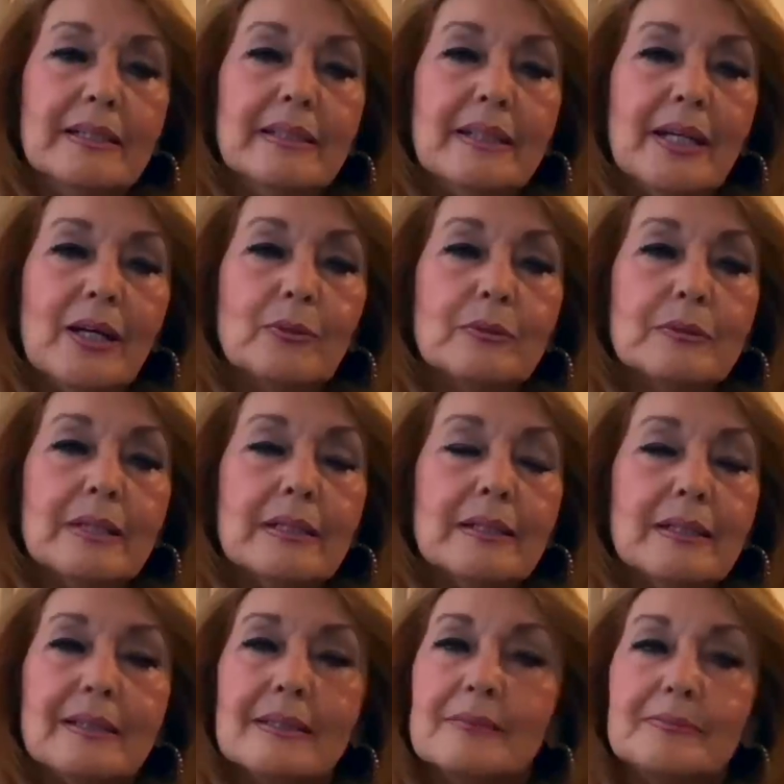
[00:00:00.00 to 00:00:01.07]
you know,
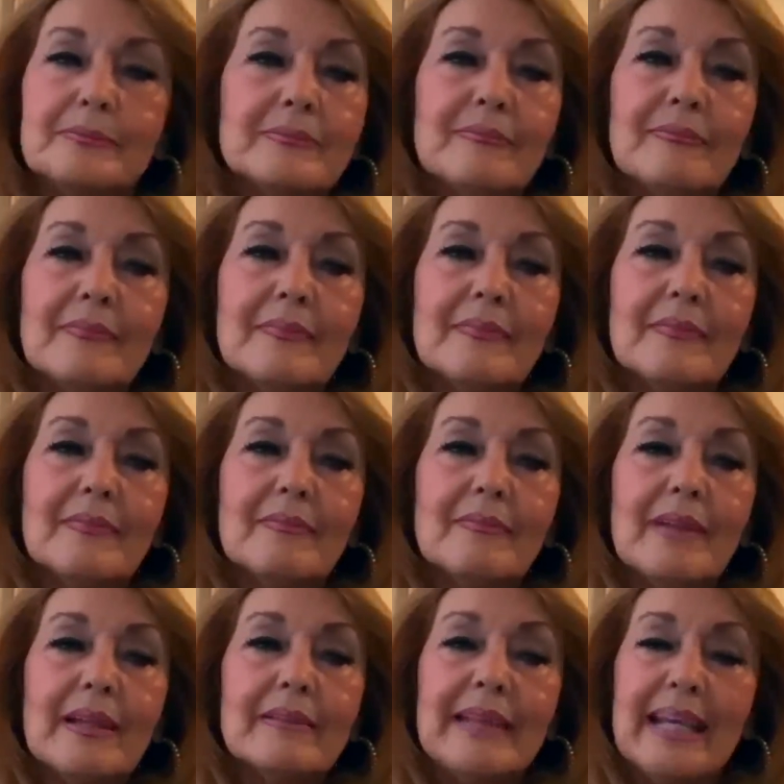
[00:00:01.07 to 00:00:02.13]

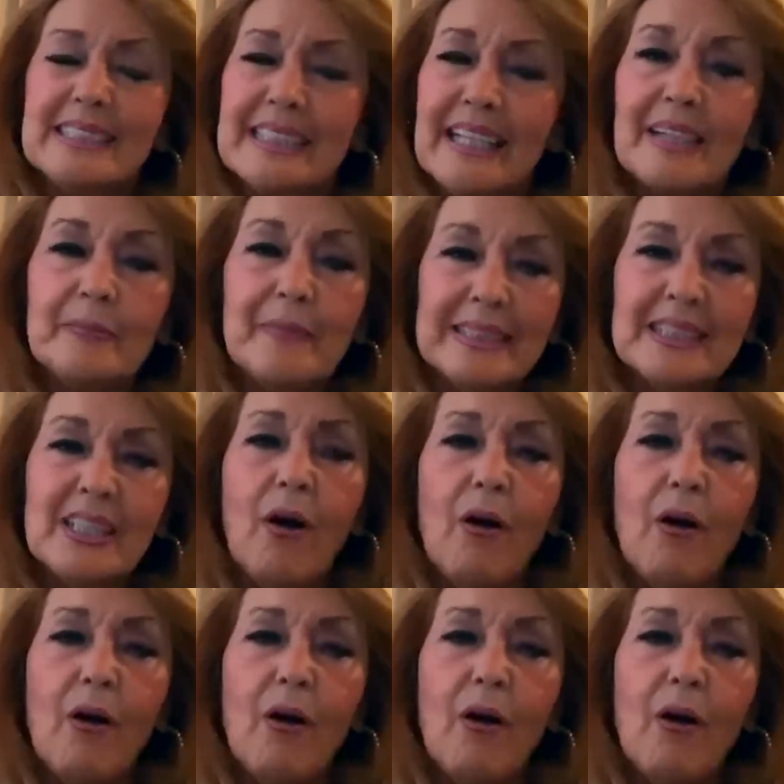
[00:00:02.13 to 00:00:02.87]
that's hard.